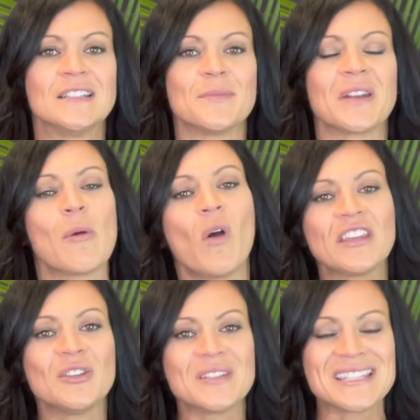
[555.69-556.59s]
But I
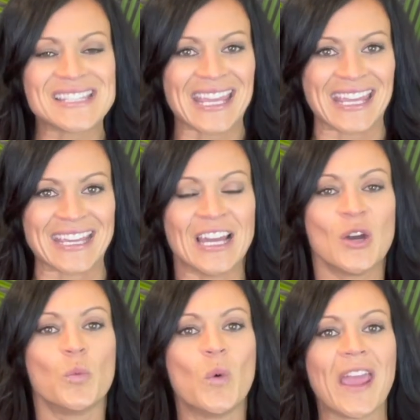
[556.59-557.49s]
want you to see
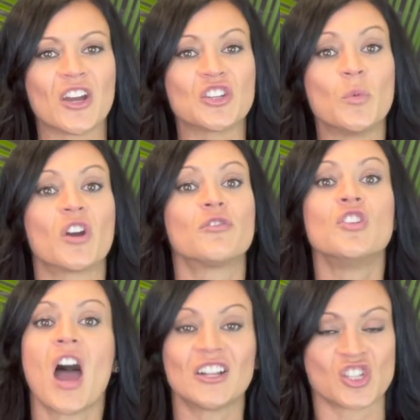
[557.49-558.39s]
where you are
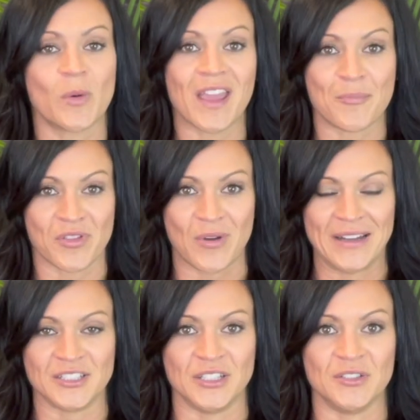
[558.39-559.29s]
not showing up with
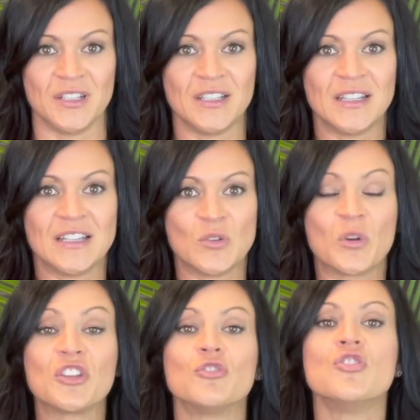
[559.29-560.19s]
gratitude,
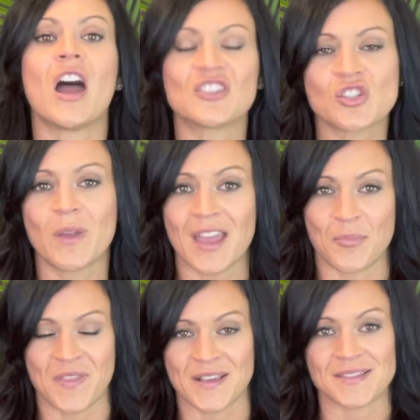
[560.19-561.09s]
where you're not showing
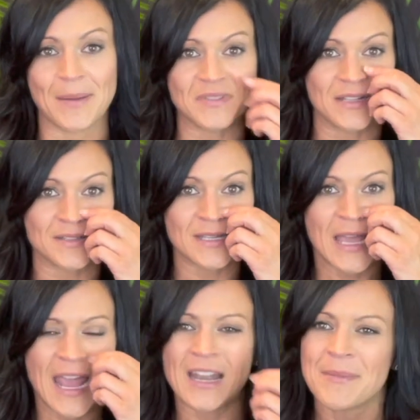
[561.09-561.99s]
up with acceptance.
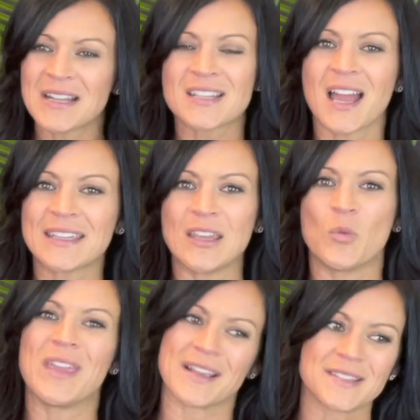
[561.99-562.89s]
And I'm not talking
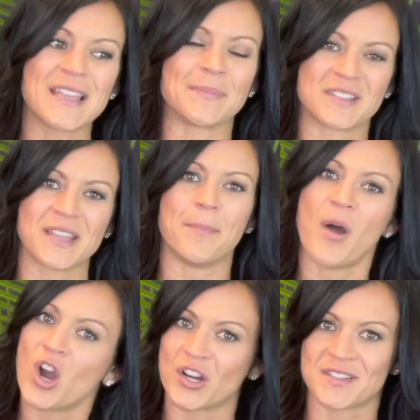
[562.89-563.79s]
we accept
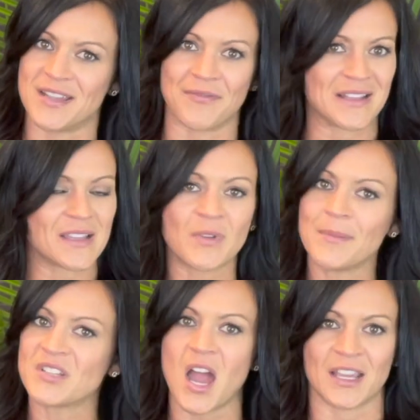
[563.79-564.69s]
subpar stuff. That's not what
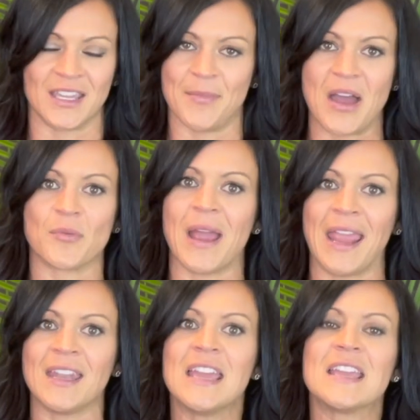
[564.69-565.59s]
I'm talking about,
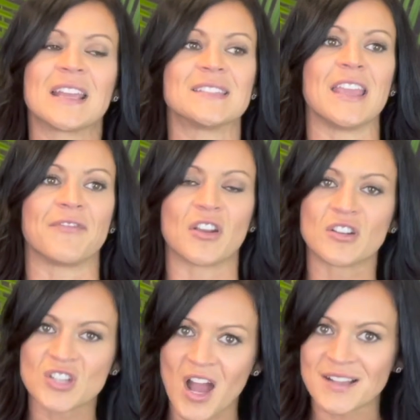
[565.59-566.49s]
right? Because if there
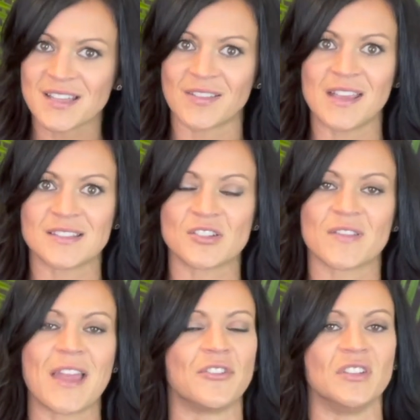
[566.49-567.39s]
are toxic things in
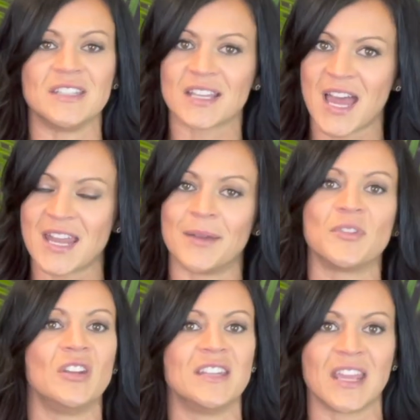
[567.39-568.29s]
your life, you need to cut
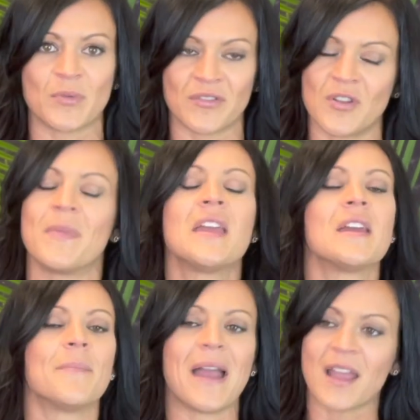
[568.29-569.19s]
them, you need to get rid of them.
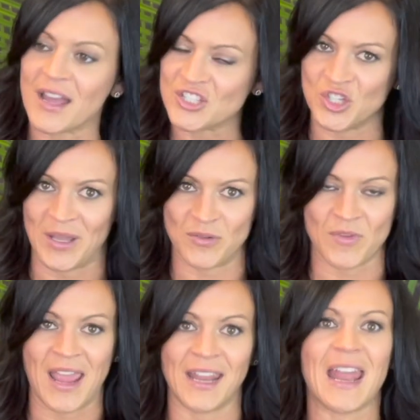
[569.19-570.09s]
By God, do it,
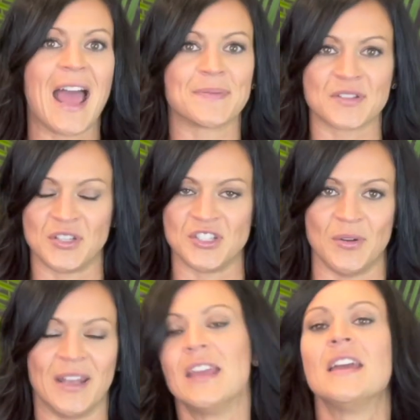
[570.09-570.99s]
right? Absolutely do
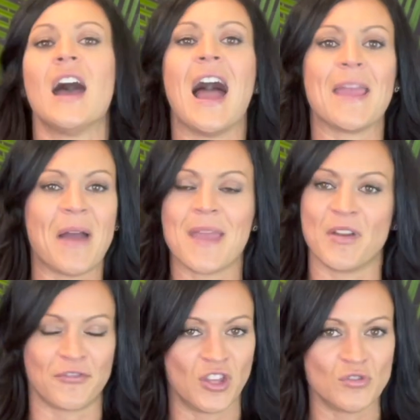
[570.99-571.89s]
it. I'm
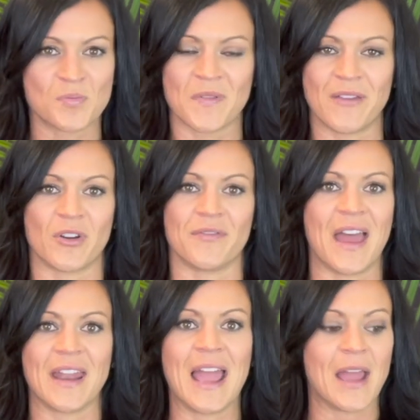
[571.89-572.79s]
a huge believer of
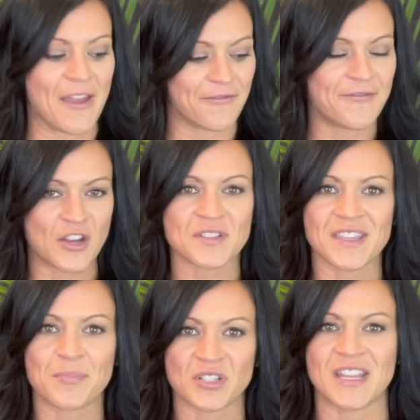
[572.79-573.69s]
that. I
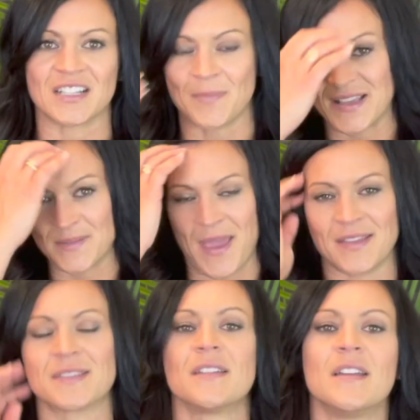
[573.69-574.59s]
fiercely protect my
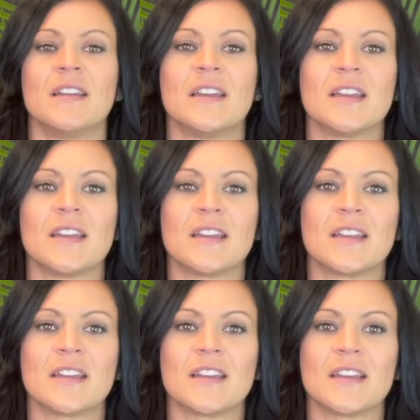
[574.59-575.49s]
space.
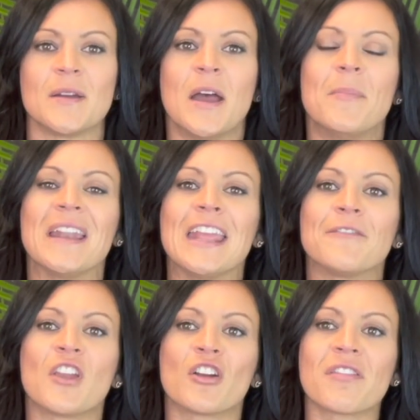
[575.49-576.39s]
But
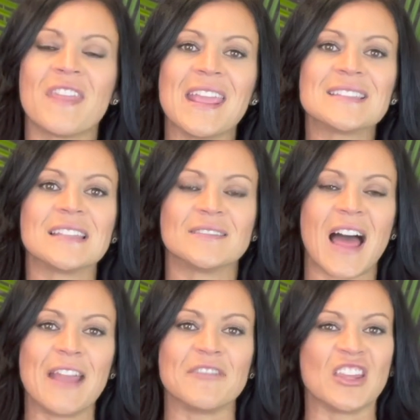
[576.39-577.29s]
if there are things in
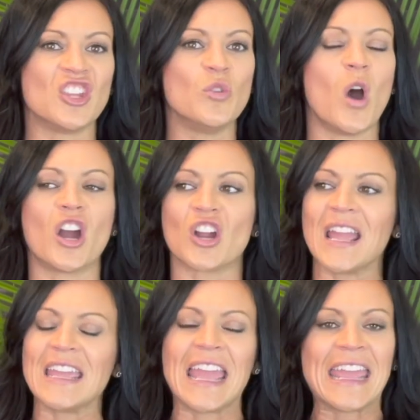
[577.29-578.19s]
life that you are
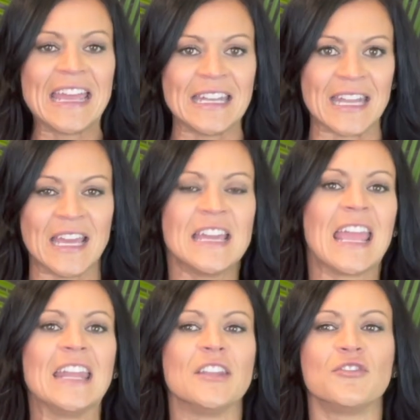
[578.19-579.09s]
in,
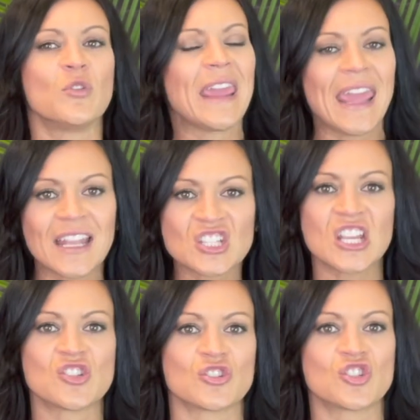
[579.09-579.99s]
and if you can't
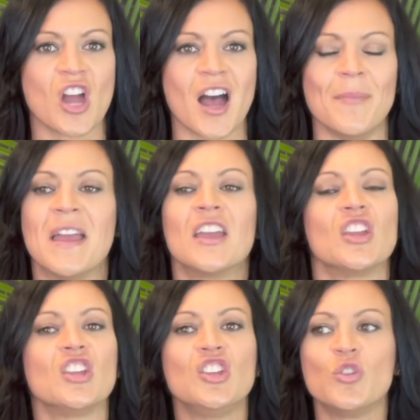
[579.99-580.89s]
change your job,
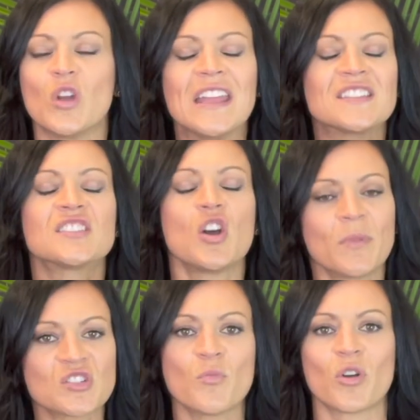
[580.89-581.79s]
it's so
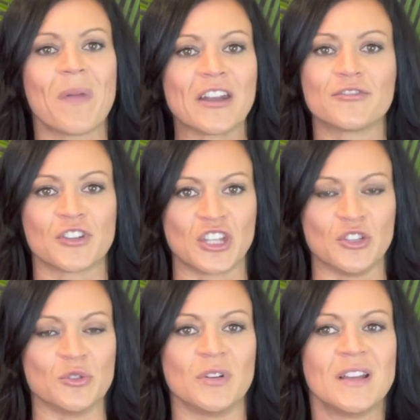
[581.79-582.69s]
much more better for
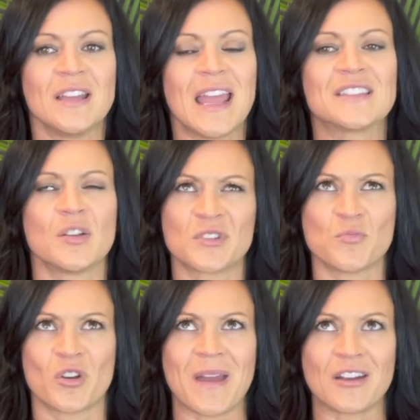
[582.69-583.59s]
you. It's so much
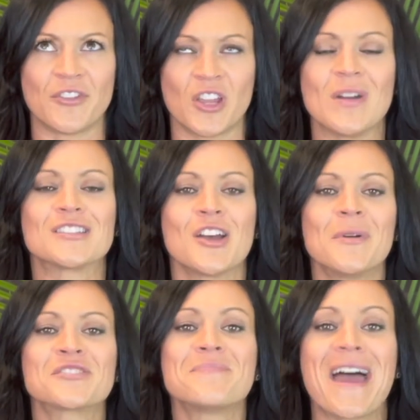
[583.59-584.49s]

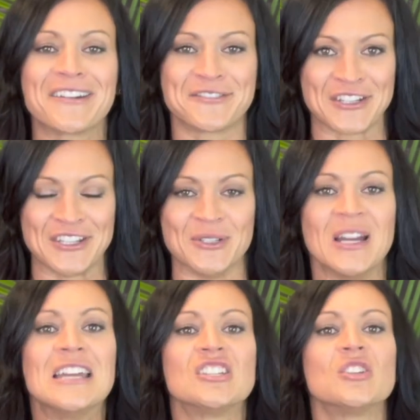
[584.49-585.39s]
better for you
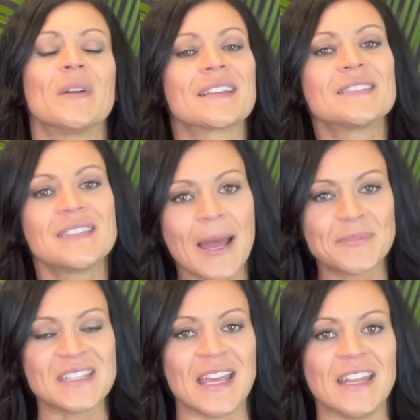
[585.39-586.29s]
to
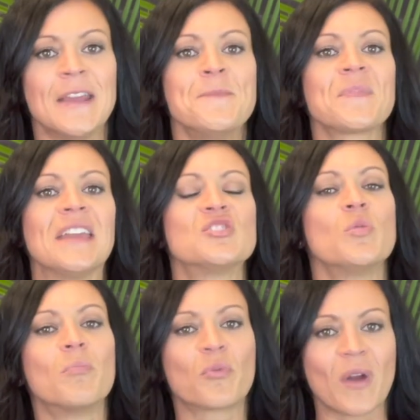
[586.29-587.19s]
accept it and
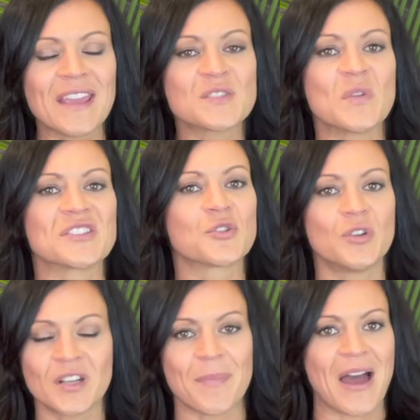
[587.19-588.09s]
to embrace what's
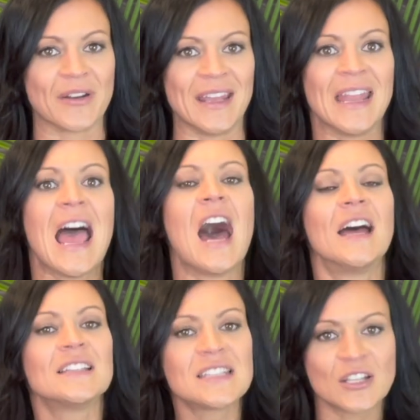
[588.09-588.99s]
good about it
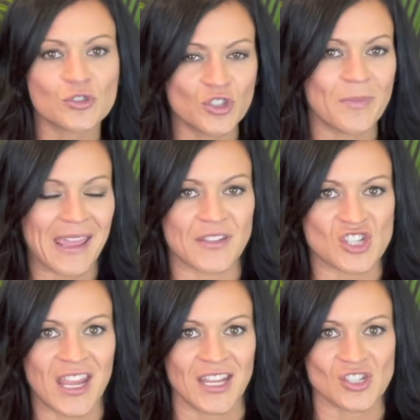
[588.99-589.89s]
until you make the
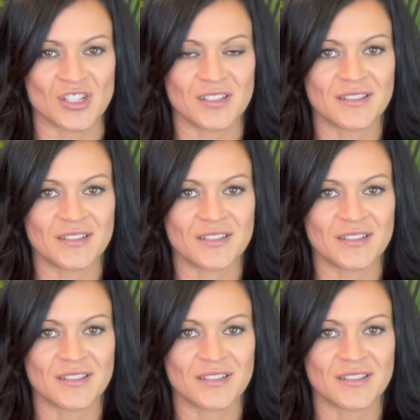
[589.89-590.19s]
change.